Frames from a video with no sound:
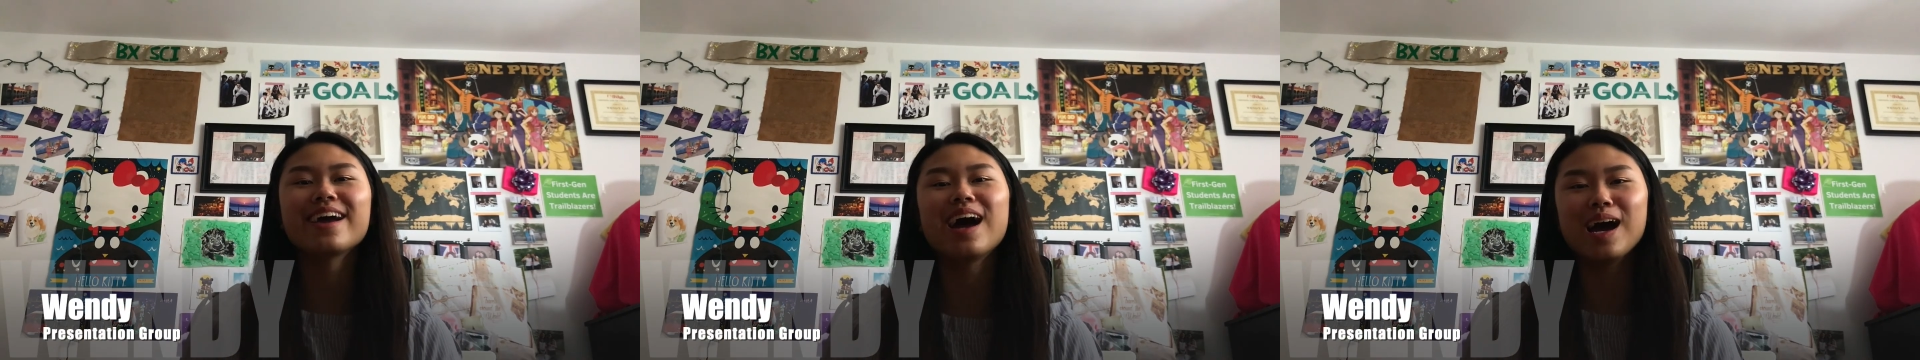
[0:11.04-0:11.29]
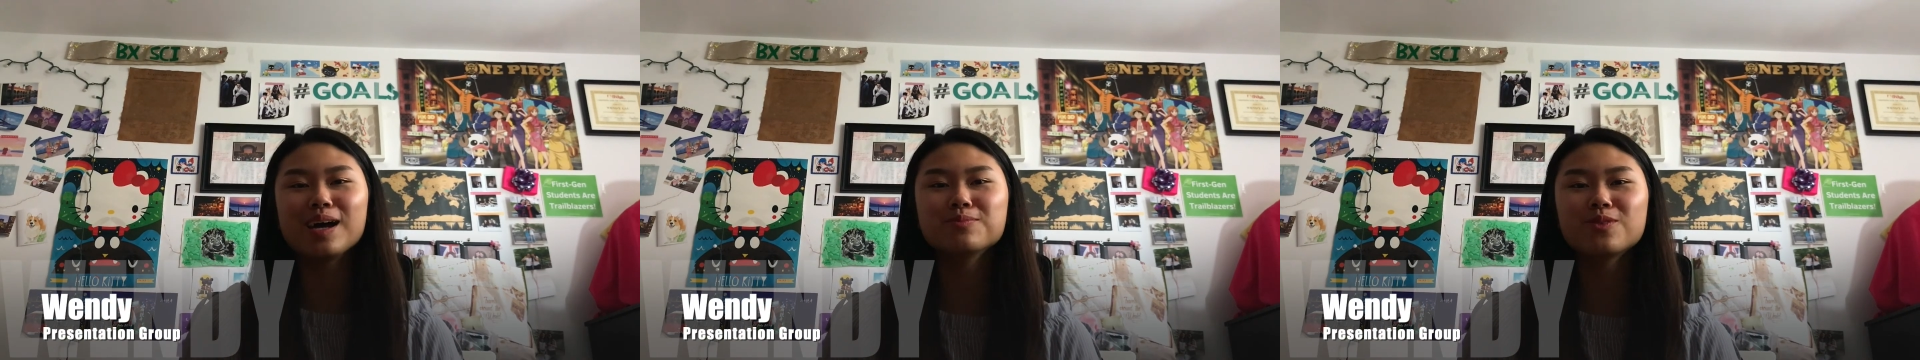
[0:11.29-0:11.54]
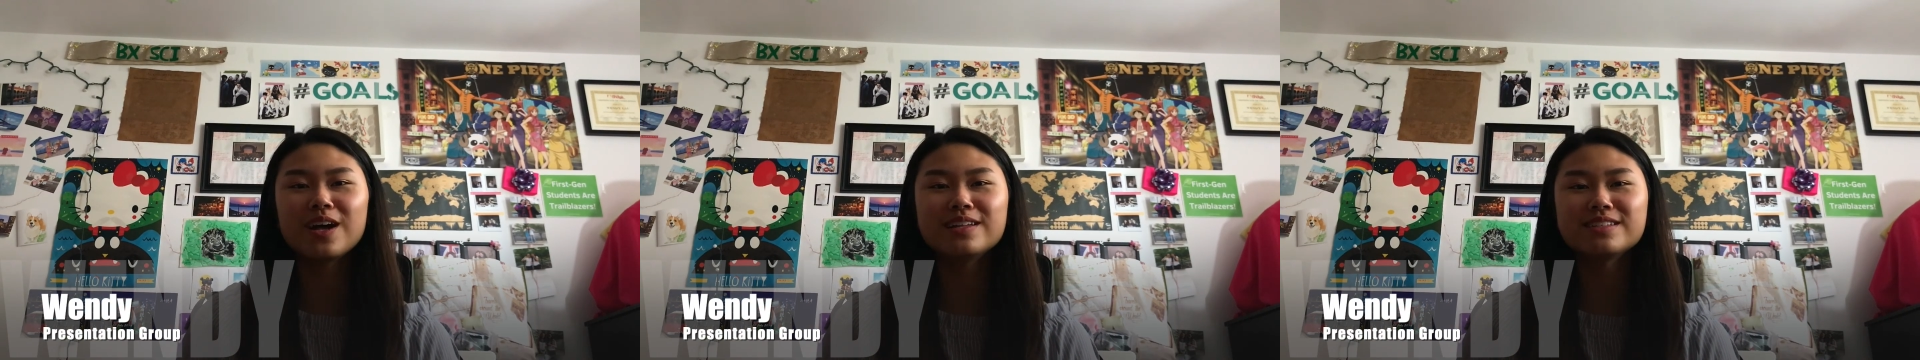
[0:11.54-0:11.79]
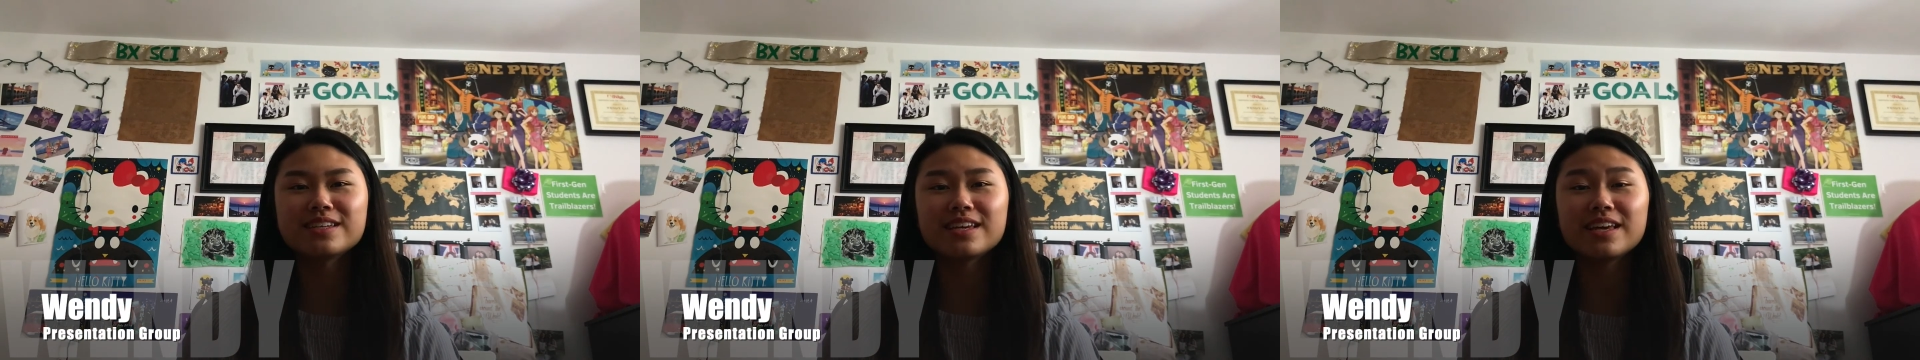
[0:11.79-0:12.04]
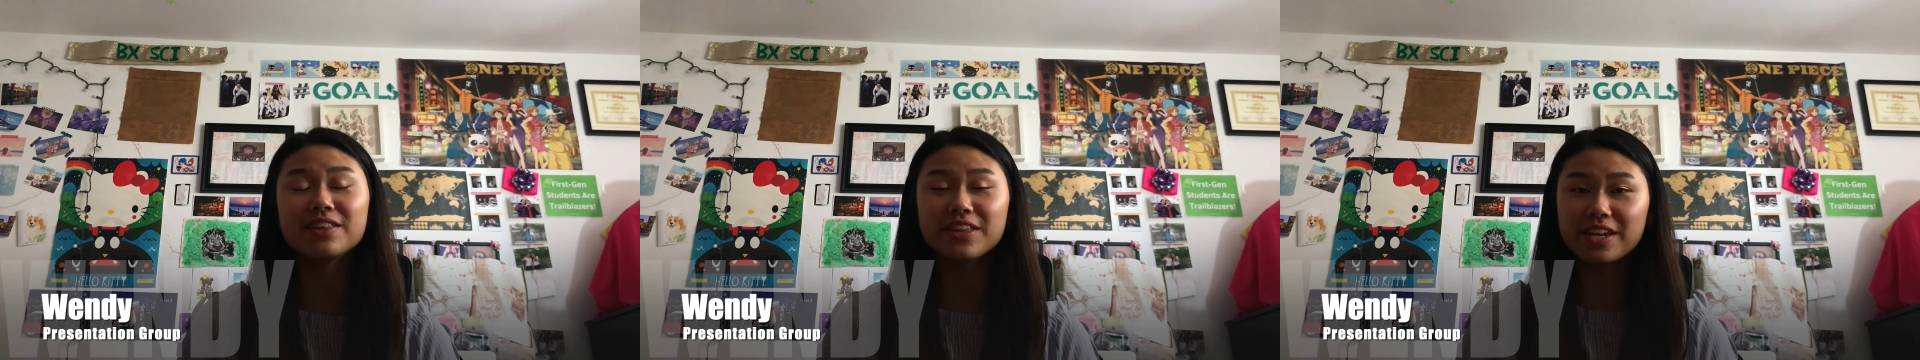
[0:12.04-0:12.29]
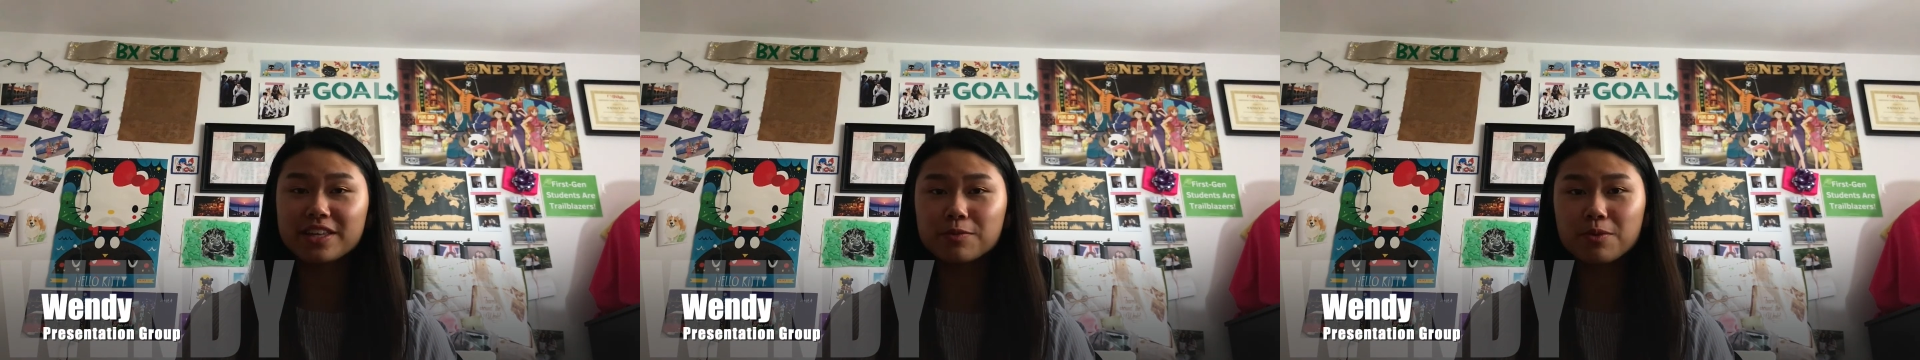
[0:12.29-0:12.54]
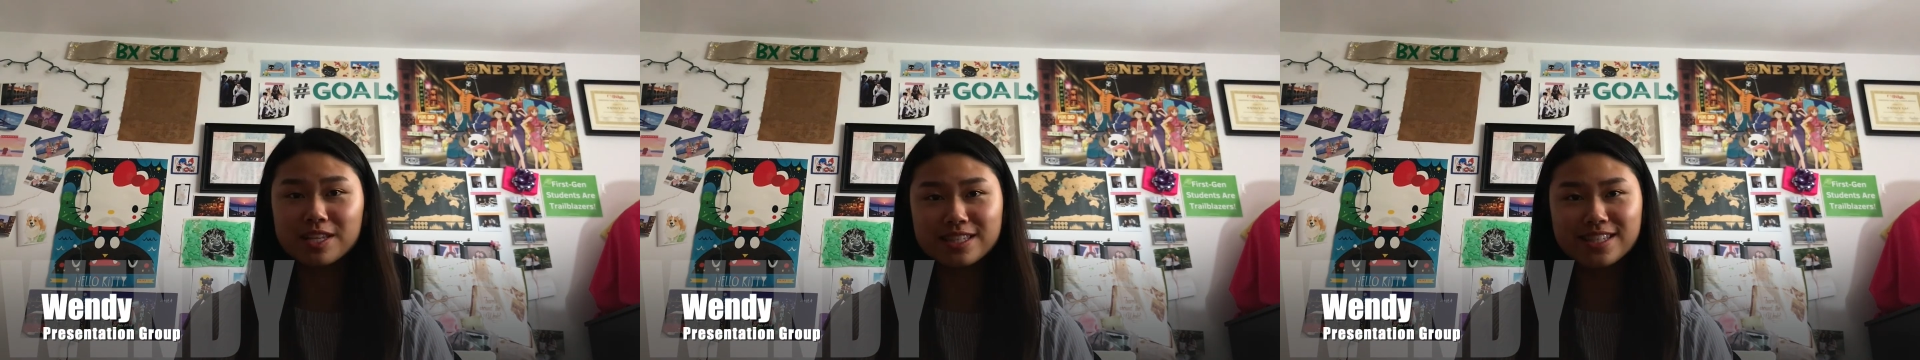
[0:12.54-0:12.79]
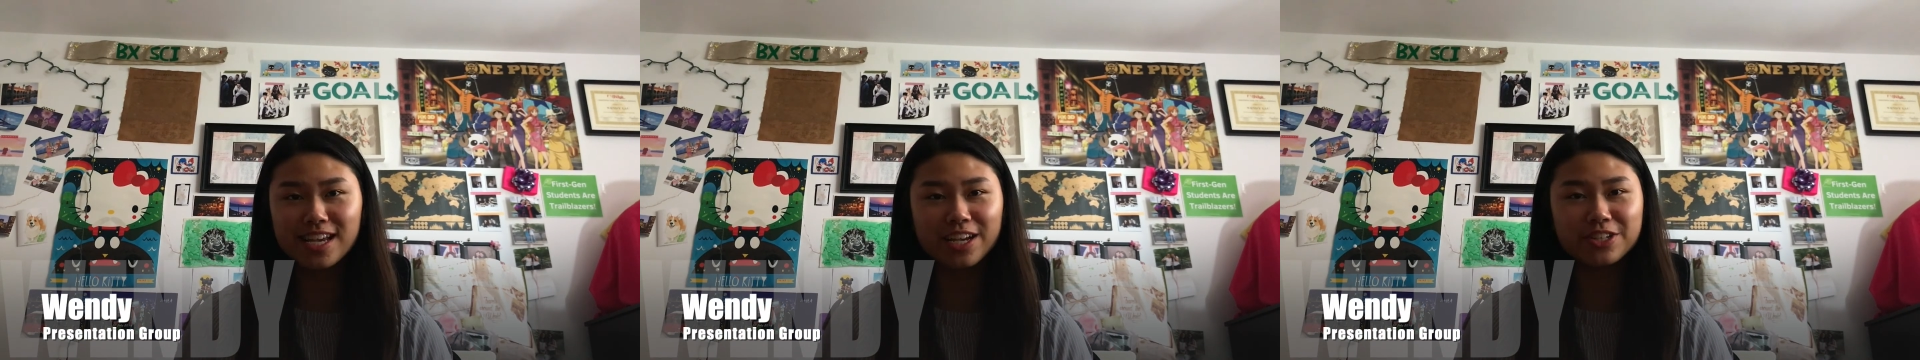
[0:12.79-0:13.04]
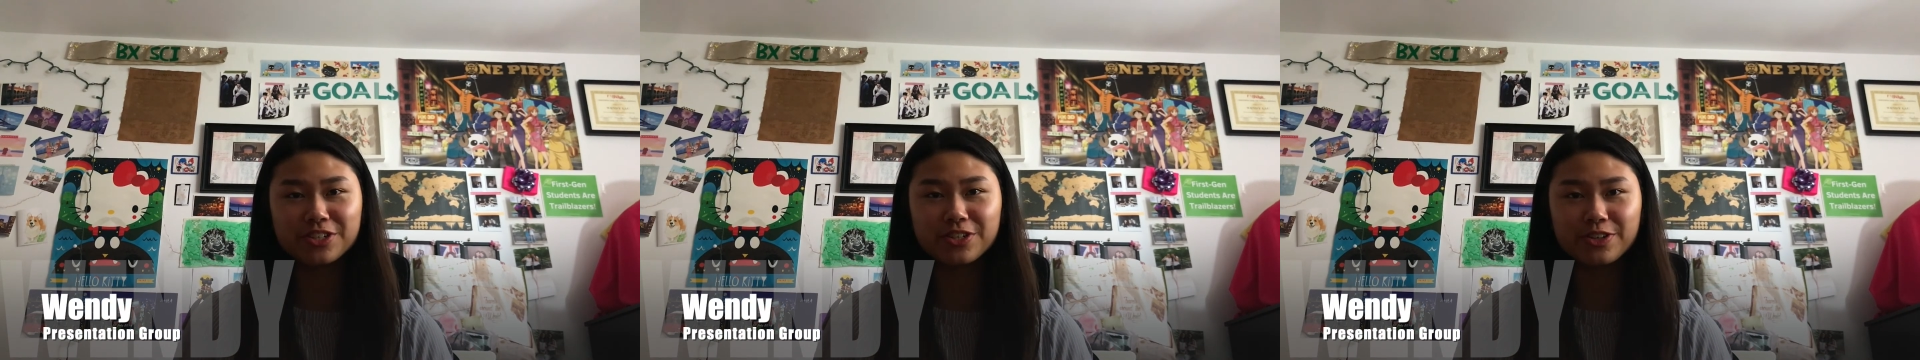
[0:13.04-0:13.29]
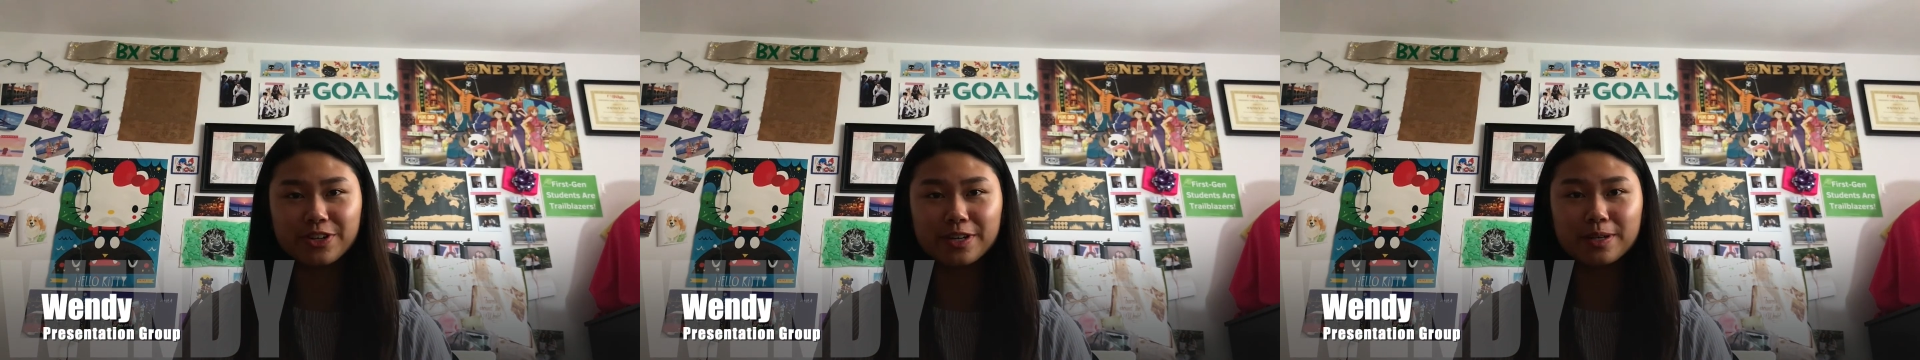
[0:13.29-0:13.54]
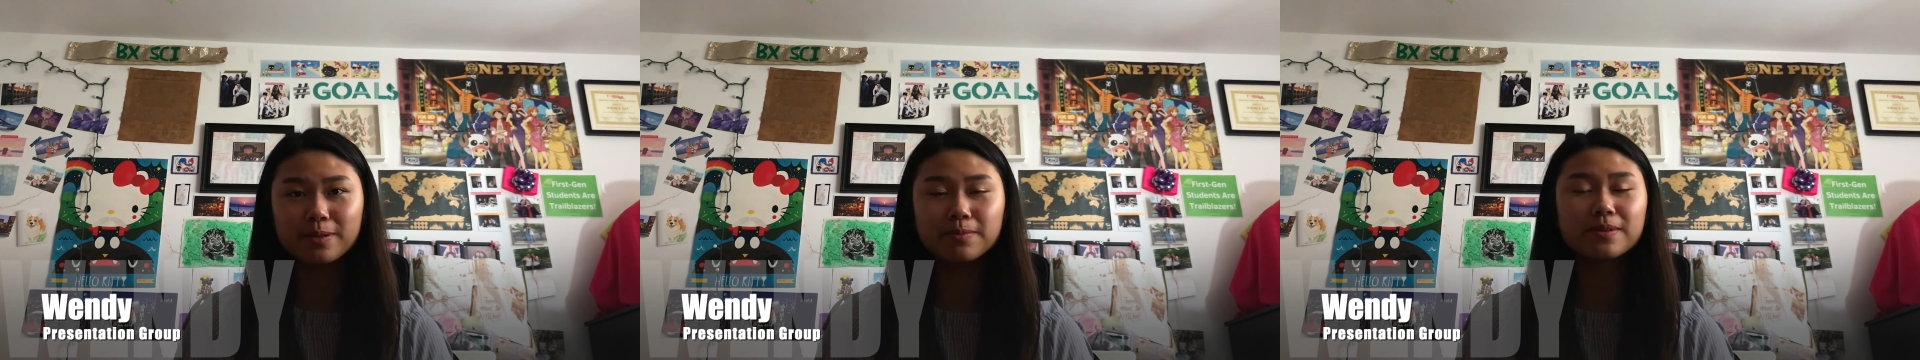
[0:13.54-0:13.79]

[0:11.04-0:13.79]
I'm Wendy, leading the presentation group.